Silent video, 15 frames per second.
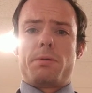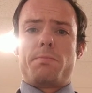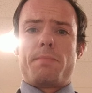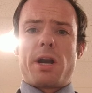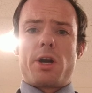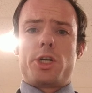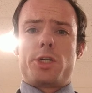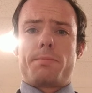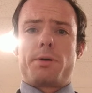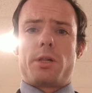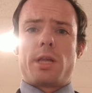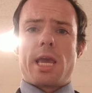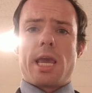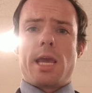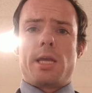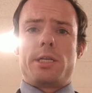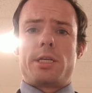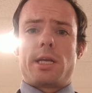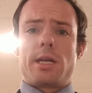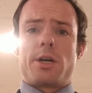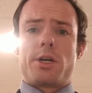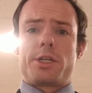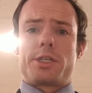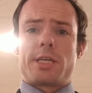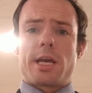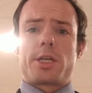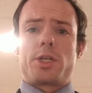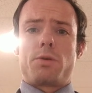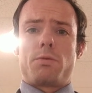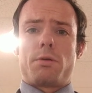marriageable age, in her
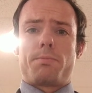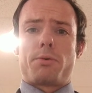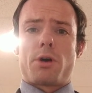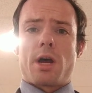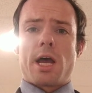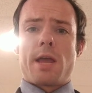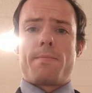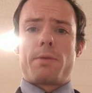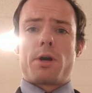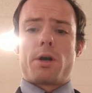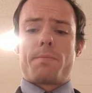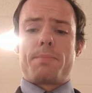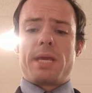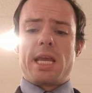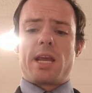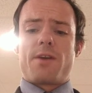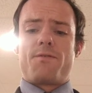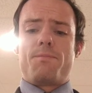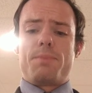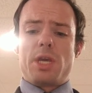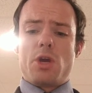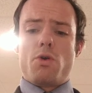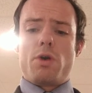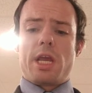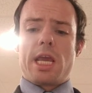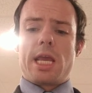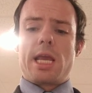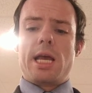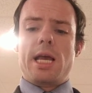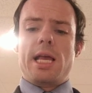sexual prime, her peak of
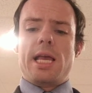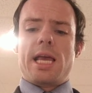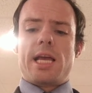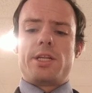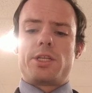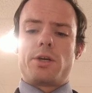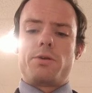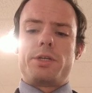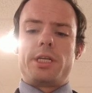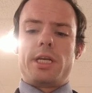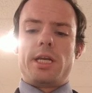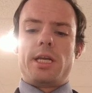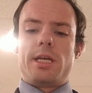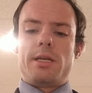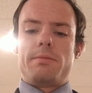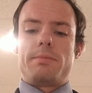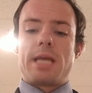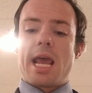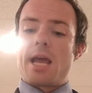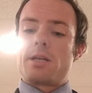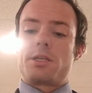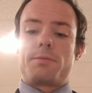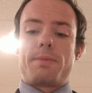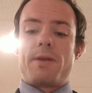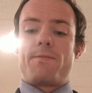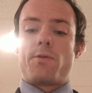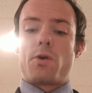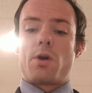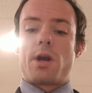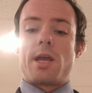beauty, and so she danced
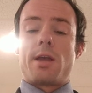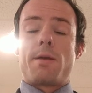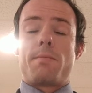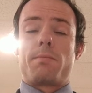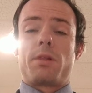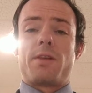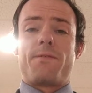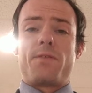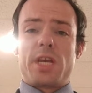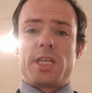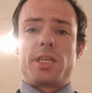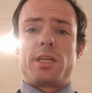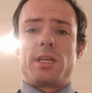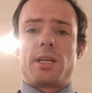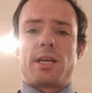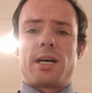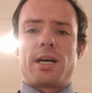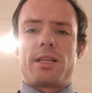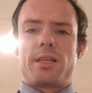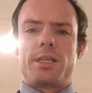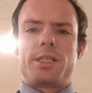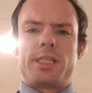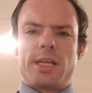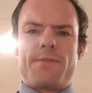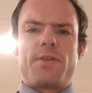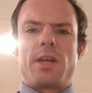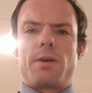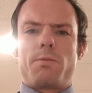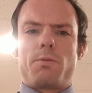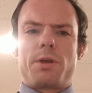before him with
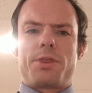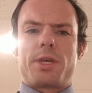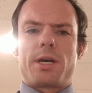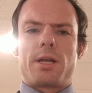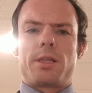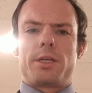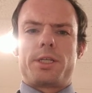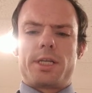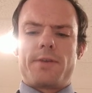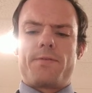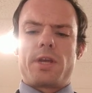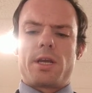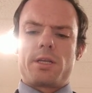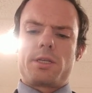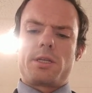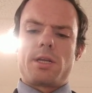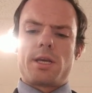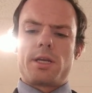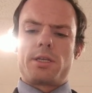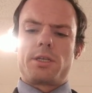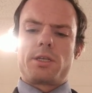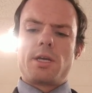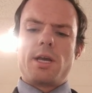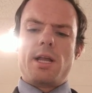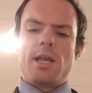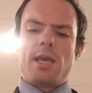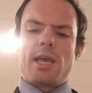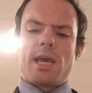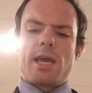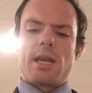lasciviousness
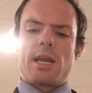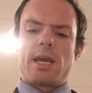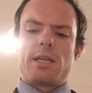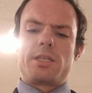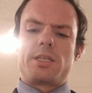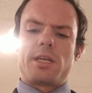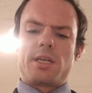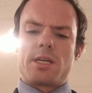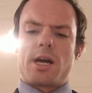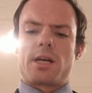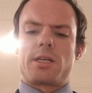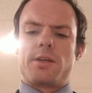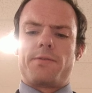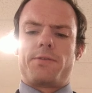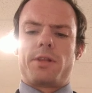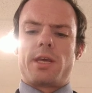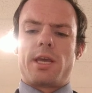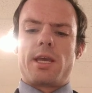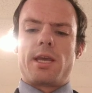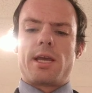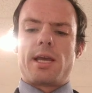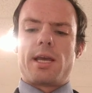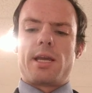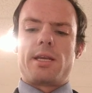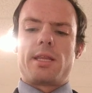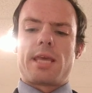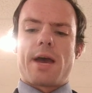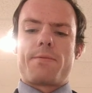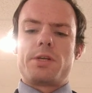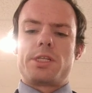and seductively, and
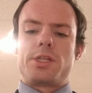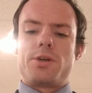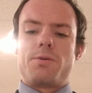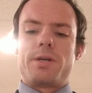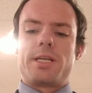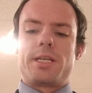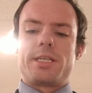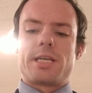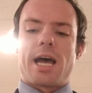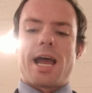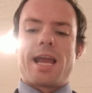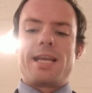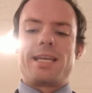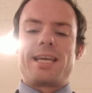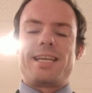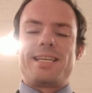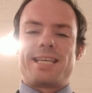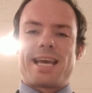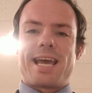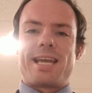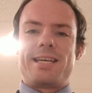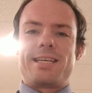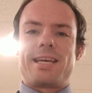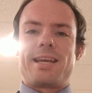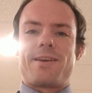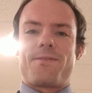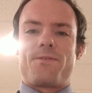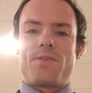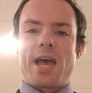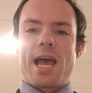that was to a designed intent. In
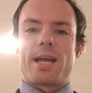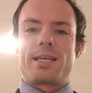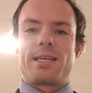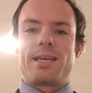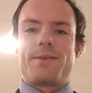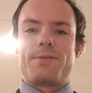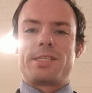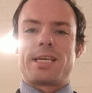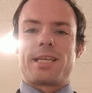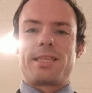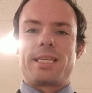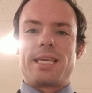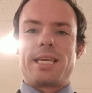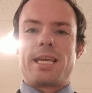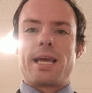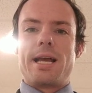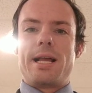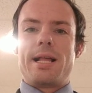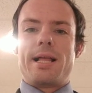effect, it was at the